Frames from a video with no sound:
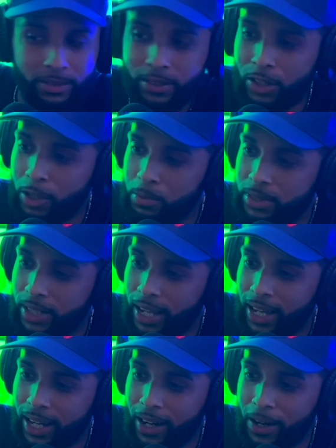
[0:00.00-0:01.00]
You know what I'm
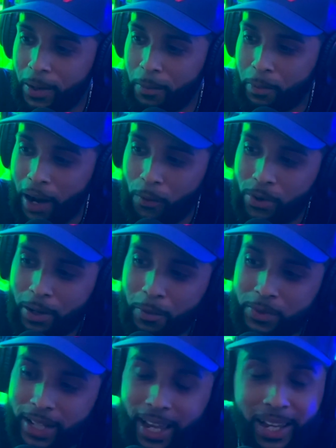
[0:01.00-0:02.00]
saying? I want to
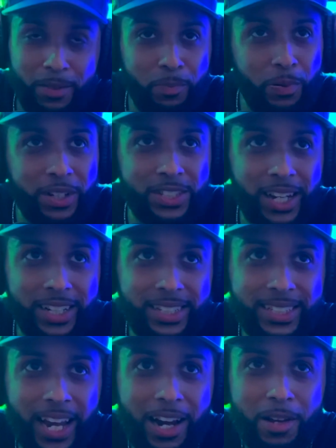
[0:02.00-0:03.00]
say appreciation
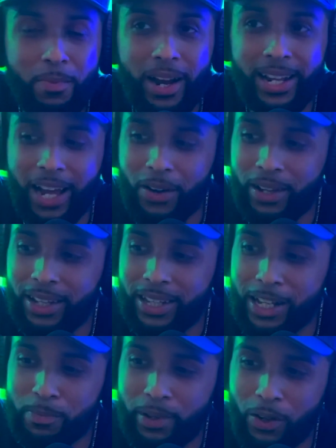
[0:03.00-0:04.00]
to everybody out here
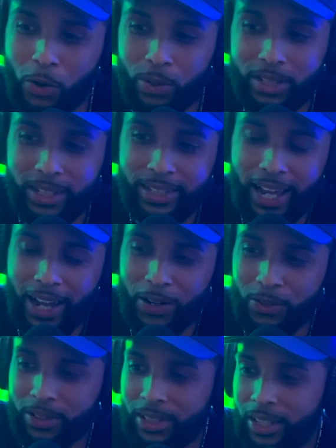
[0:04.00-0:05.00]
that's been holding it
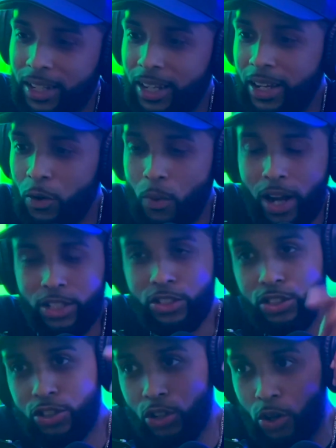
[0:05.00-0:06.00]
down, watching
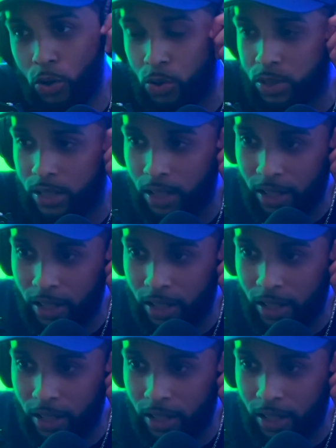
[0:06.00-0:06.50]
the shows,